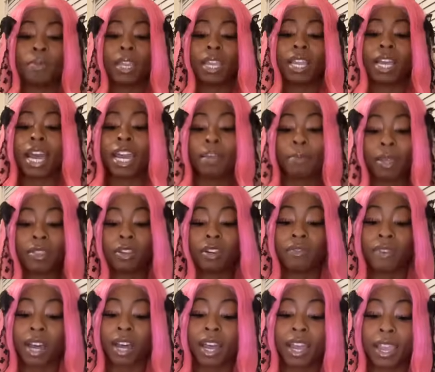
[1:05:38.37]
being guided by the
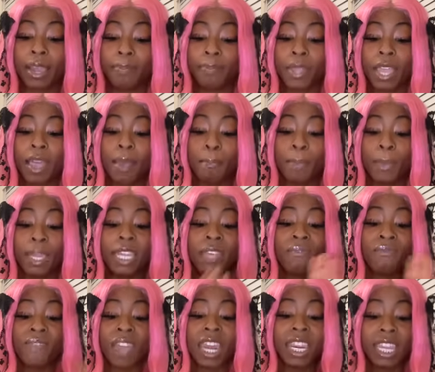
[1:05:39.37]
divine many
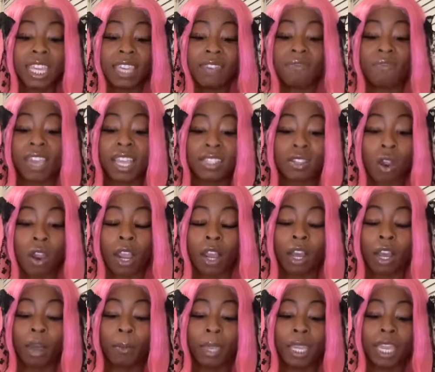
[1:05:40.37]
fated events are
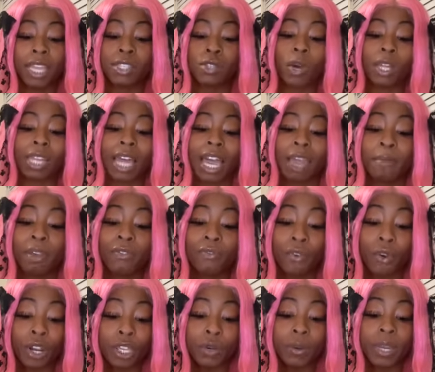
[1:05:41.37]
coming into alignment
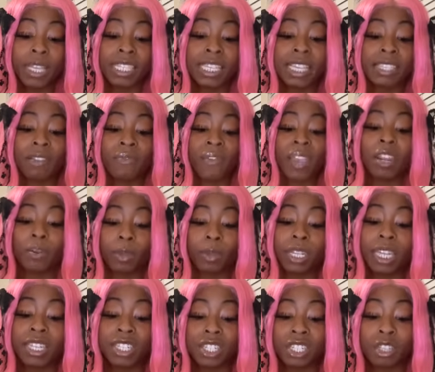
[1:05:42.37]
for you it says a fated
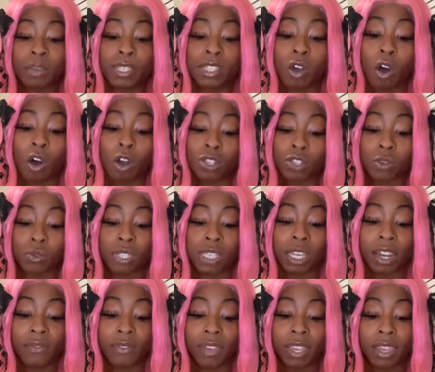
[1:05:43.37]
relationship is also
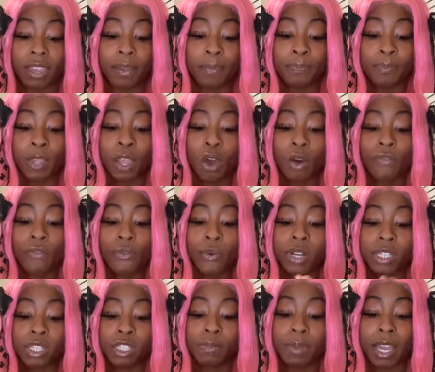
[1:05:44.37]
significant
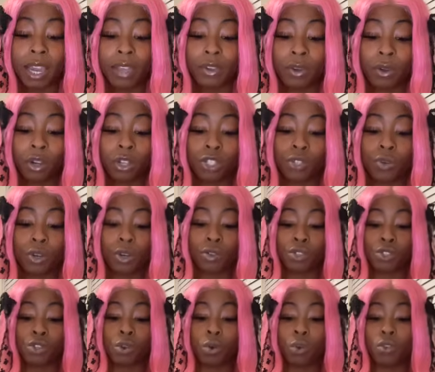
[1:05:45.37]
forces beyond your control
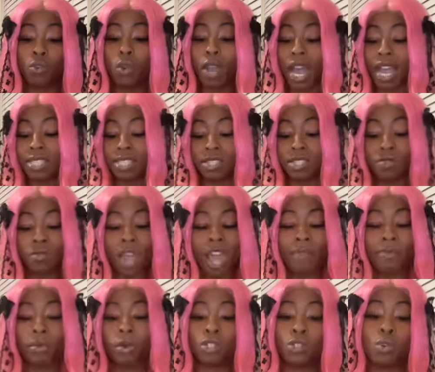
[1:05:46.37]
so you guys you have
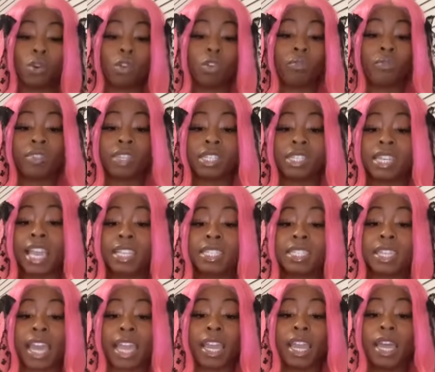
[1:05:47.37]
no control over this next
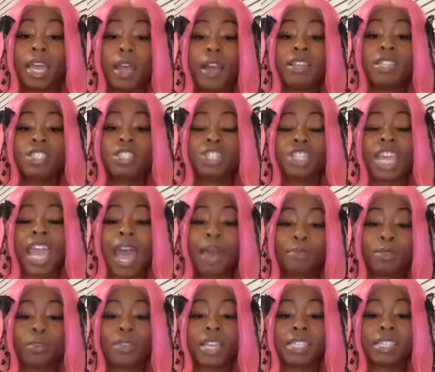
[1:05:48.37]
like
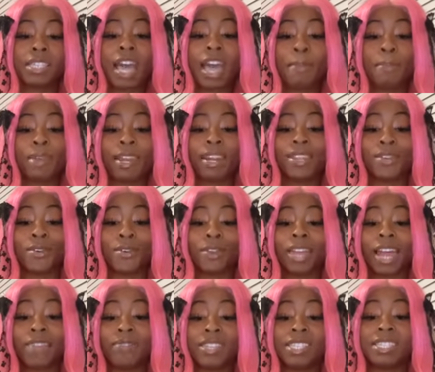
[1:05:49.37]
chapter that's happening in your
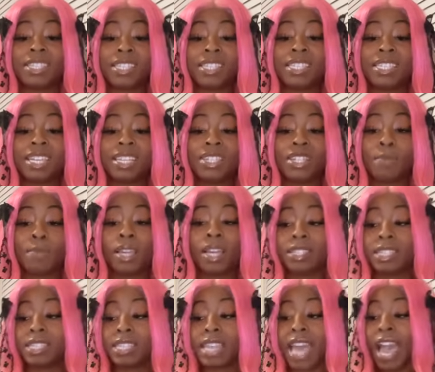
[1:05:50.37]
life this ascension
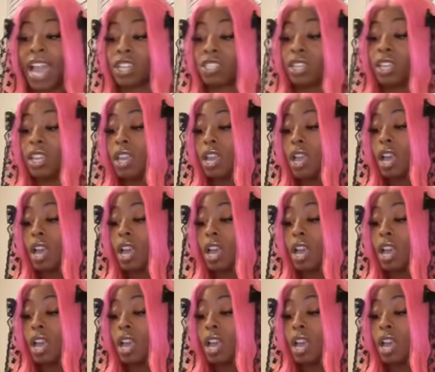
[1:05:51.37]
because it's actually